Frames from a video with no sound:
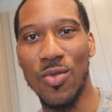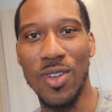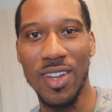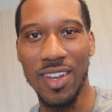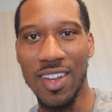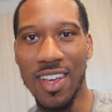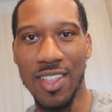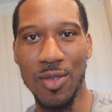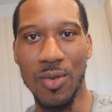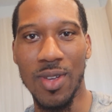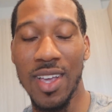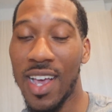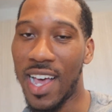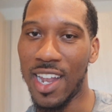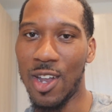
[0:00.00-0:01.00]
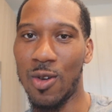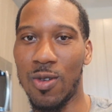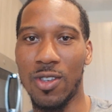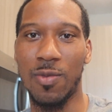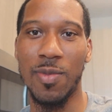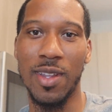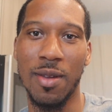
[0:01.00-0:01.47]
with another one. I know
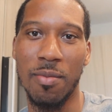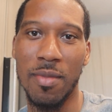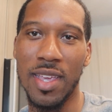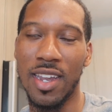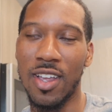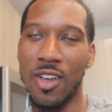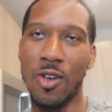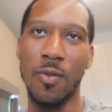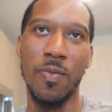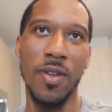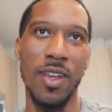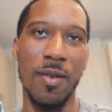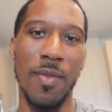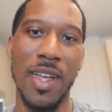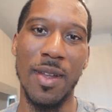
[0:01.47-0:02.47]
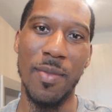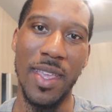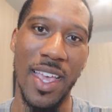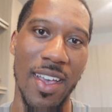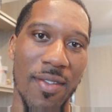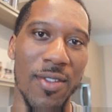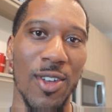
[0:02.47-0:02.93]
it's been a minute. I hope everybody been
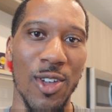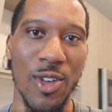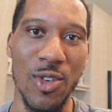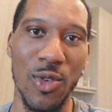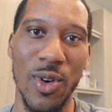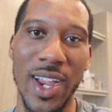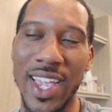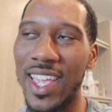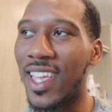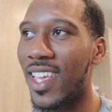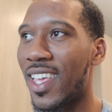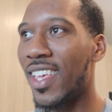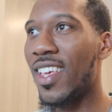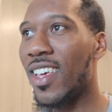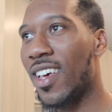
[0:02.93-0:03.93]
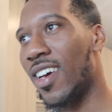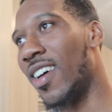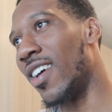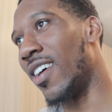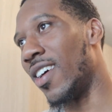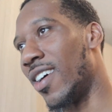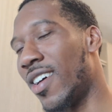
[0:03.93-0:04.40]
having a great
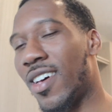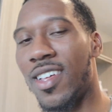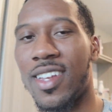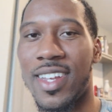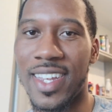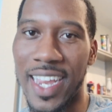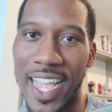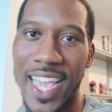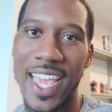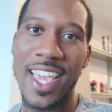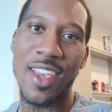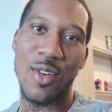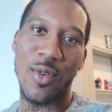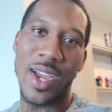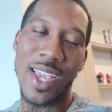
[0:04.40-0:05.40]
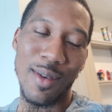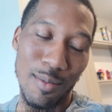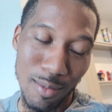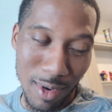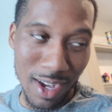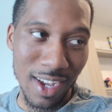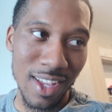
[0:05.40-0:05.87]
day, great
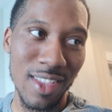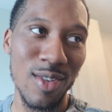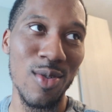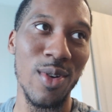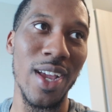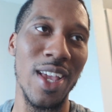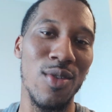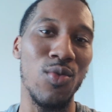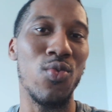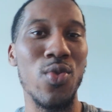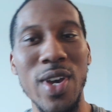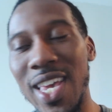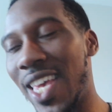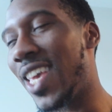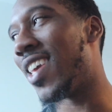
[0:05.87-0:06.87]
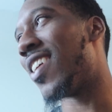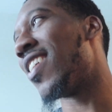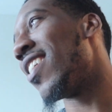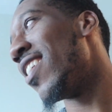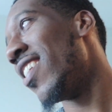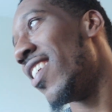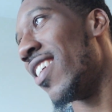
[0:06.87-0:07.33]
month, great week.
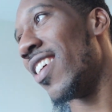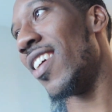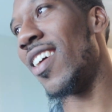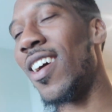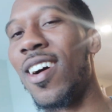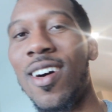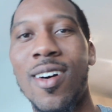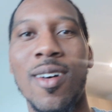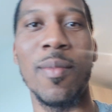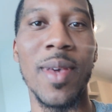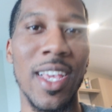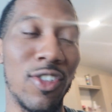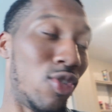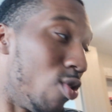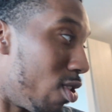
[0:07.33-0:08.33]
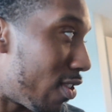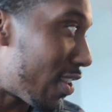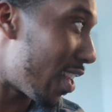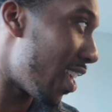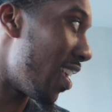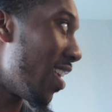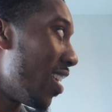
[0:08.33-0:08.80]
As you can
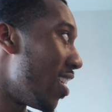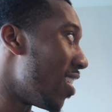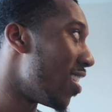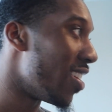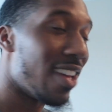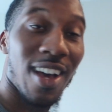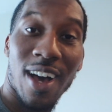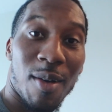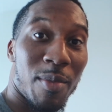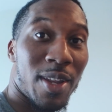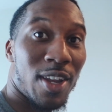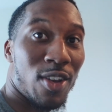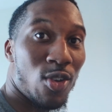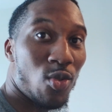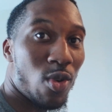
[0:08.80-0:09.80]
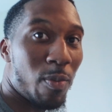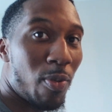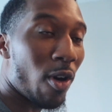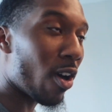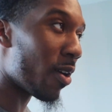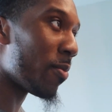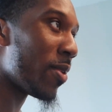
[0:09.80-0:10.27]
see, I'm in a new
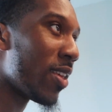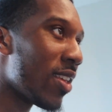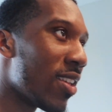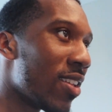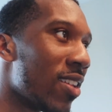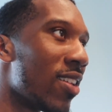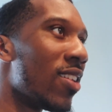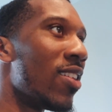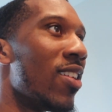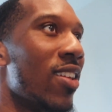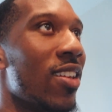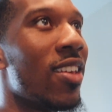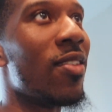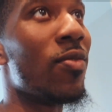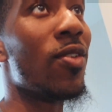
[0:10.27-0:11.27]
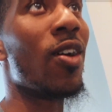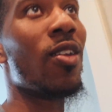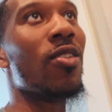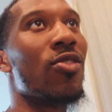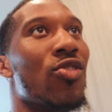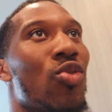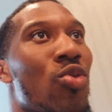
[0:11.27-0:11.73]
apartment. Give
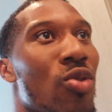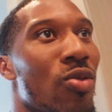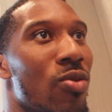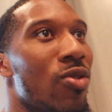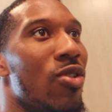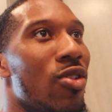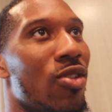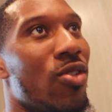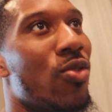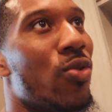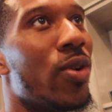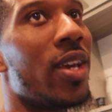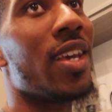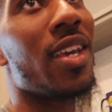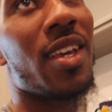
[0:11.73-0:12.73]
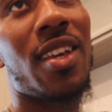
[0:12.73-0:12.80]
y'all a tour real quick.